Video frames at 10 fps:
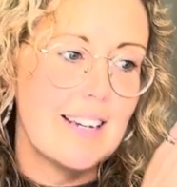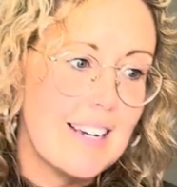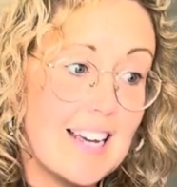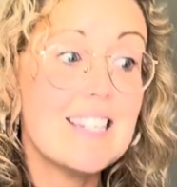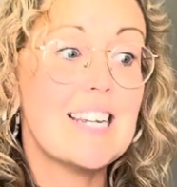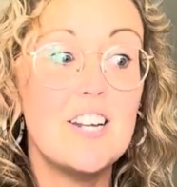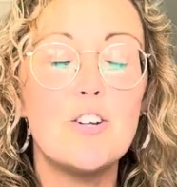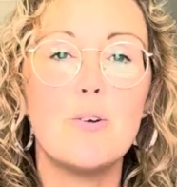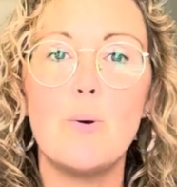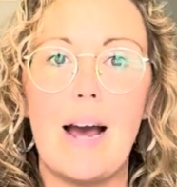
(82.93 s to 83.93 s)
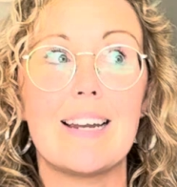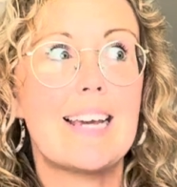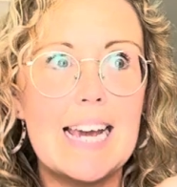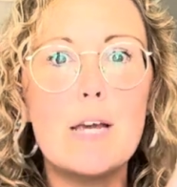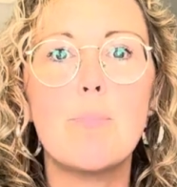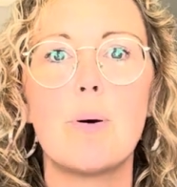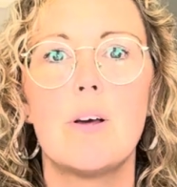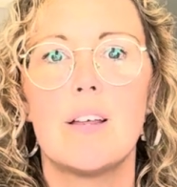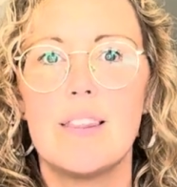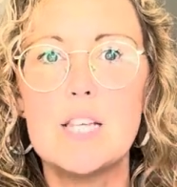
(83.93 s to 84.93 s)
continue and keep
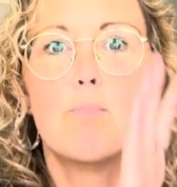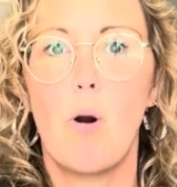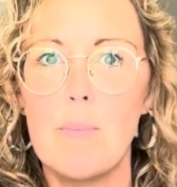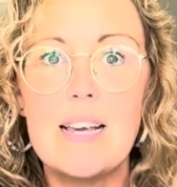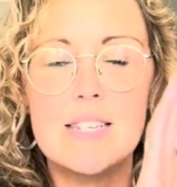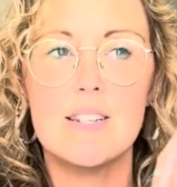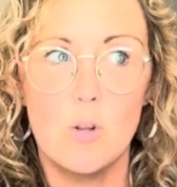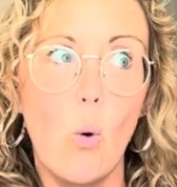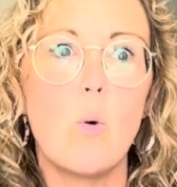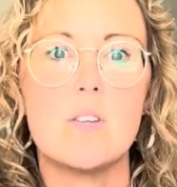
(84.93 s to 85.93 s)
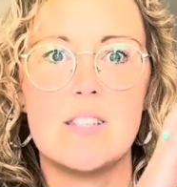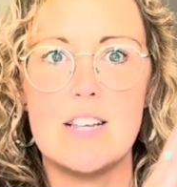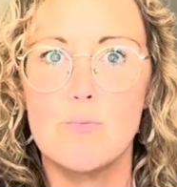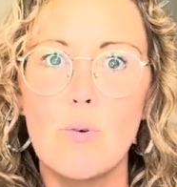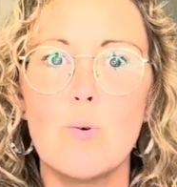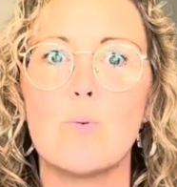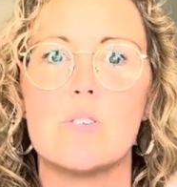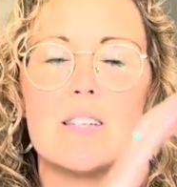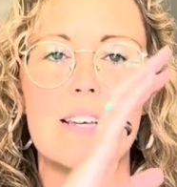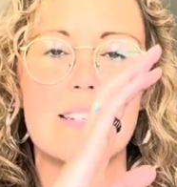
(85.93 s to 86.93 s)
these laws, these
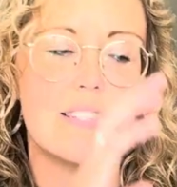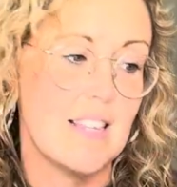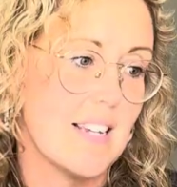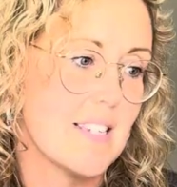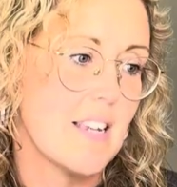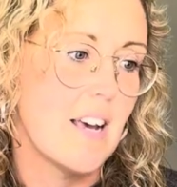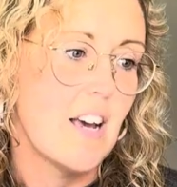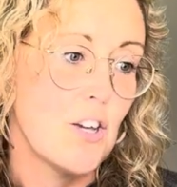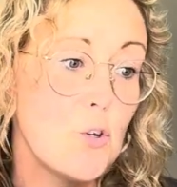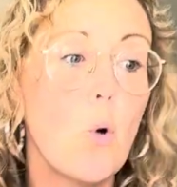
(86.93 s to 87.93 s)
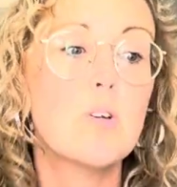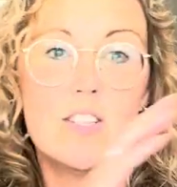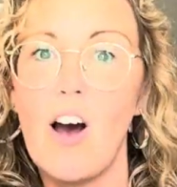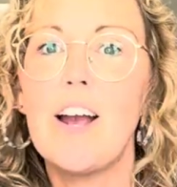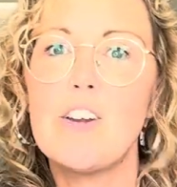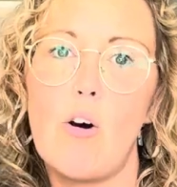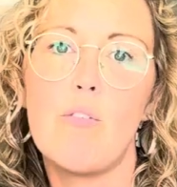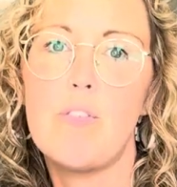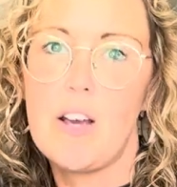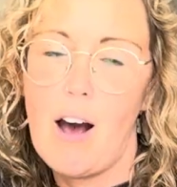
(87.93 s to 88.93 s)
rules, this your side
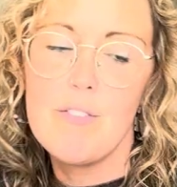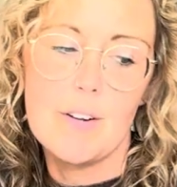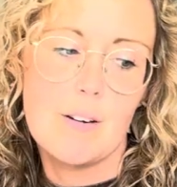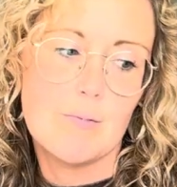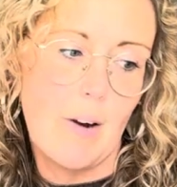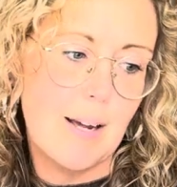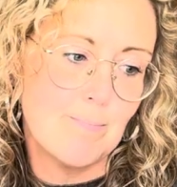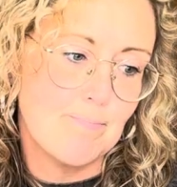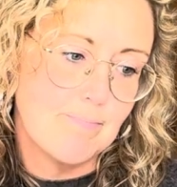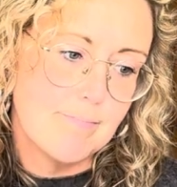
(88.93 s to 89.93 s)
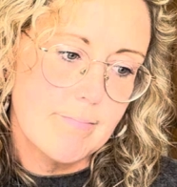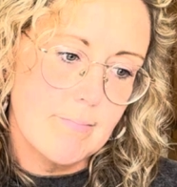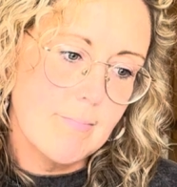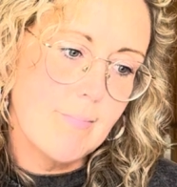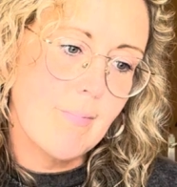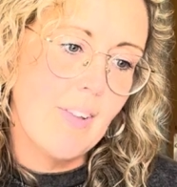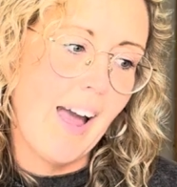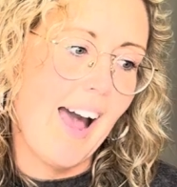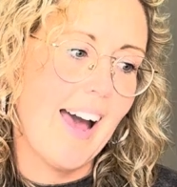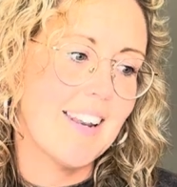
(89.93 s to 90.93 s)
of the covenant, right?
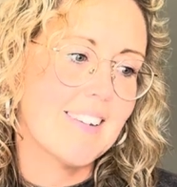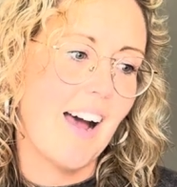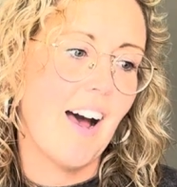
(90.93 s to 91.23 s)
And